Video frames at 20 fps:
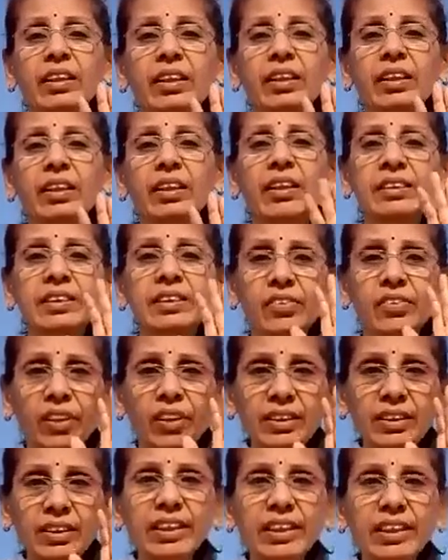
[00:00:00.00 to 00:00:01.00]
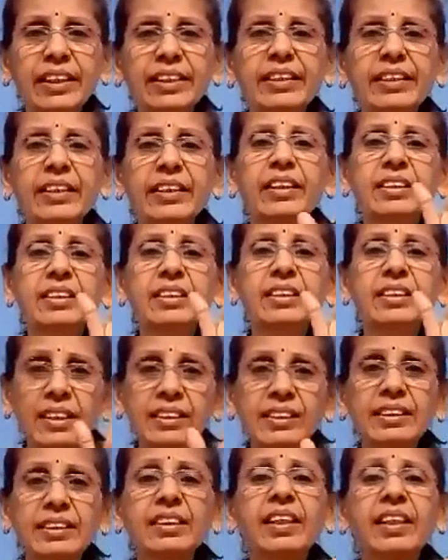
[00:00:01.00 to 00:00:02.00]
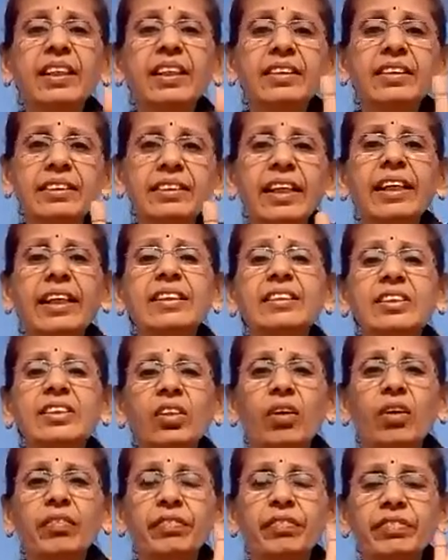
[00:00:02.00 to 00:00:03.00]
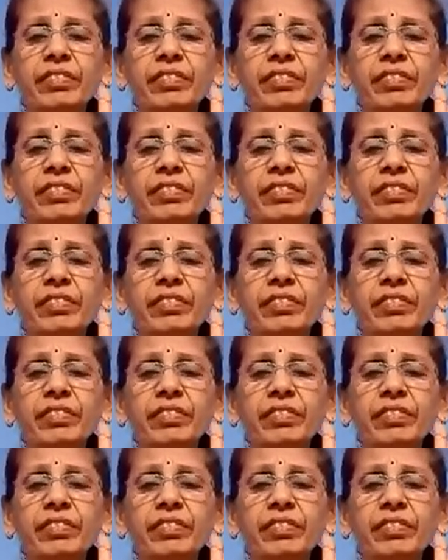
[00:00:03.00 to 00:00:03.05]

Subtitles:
has translated a Sanskrit text of